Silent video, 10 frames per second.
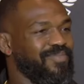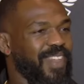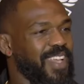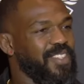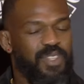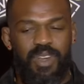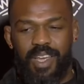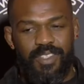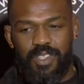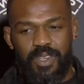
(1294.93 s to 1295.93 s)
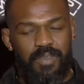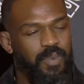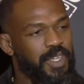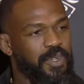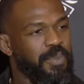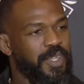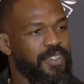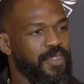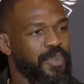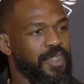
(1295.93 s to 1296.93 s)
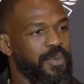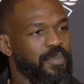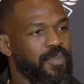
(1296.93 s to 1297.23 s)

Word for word: I just don't. I just don't even want to do business with him.